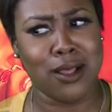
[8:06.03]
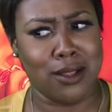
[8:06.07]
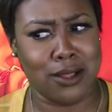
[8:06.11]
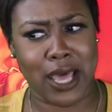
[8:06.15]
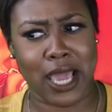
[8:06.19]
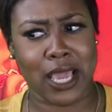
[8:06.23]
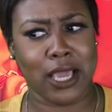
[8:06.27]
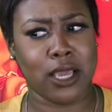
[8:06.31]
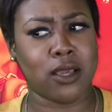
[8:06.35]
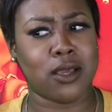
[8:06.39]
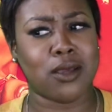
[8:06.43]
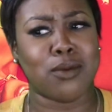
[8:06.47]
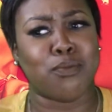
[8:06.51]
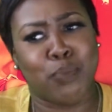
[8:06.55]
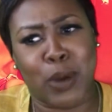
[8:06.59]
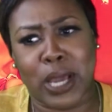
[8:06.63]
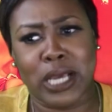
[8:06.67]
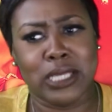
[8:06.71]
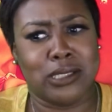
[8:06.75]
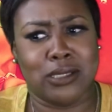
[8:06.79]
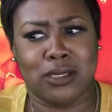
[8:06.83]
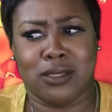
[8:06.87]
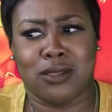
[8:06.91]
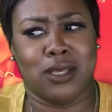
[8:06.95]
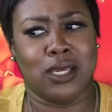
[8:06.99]
Like,
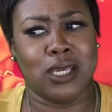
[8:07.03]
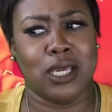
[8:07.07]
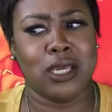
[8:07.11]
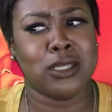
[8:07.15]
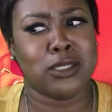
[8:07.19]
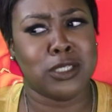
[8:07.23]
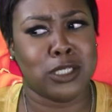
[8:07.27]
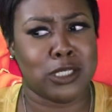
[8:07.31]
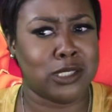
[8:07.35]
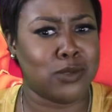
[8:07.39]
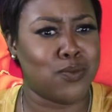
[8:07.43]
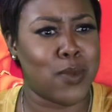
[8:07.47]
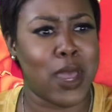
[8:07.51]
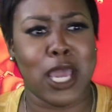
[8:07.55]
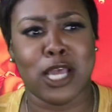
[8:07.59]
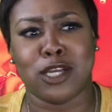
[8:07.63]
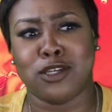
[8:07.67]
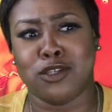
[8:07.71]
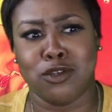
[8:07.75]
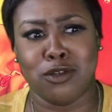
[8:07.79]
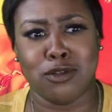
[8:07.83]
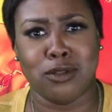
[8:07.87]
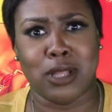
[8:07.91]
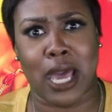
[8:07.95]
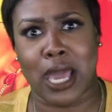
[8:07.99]
basically, he just
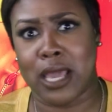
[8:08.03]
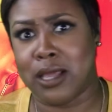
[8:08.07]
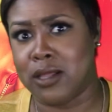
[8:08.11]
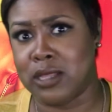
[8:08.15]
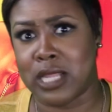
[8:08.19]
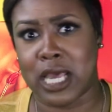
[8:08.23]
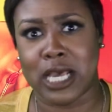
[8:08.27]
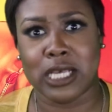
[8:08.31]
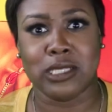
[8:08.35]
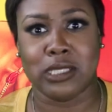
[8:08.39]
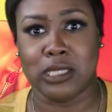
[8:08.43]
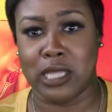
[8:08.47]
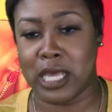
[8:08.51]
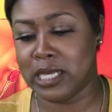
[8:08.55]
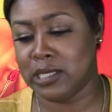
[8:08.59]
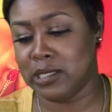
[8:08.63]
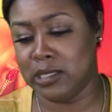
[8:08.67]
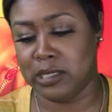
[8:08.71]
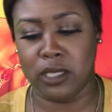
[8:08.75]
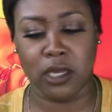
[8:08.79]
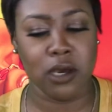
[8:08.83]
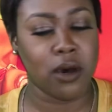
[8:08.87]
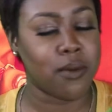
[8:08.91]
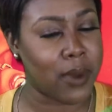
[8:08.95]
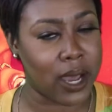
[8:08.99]
smashed you. Like, that's
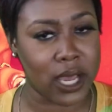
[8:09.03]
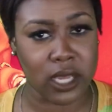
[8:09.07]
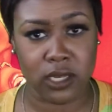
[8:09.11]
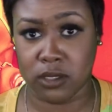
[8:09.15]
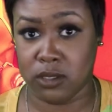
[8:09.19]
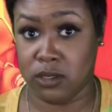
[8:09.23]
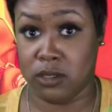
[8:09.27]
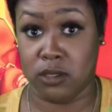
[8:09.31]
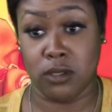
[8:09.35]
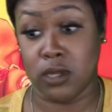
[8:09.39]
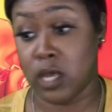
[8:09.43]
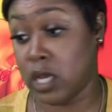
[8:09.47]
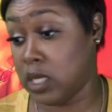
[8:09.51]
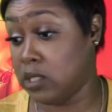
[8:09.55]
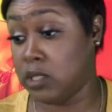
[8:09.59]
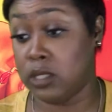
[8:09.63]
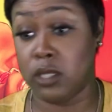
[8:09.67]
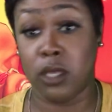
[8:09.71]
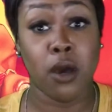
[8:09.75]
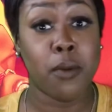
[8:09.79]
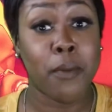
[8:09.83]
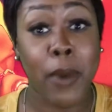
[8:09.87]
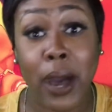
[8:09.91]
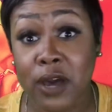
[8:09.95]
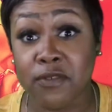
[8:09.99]
still my
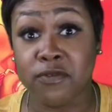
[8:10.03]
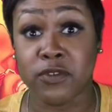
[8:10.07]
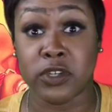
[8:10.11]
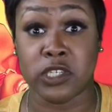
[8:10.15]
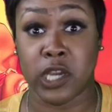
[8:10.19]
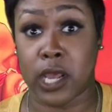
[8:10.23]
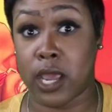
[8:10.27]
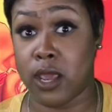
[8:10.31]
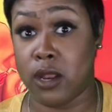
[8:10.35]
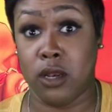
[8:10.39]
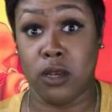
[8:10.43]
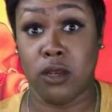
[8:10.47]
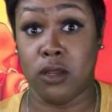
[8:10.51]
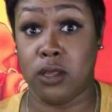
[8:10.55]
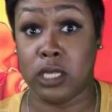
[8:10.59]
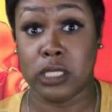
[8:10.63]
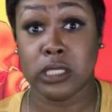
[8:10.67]
vagina.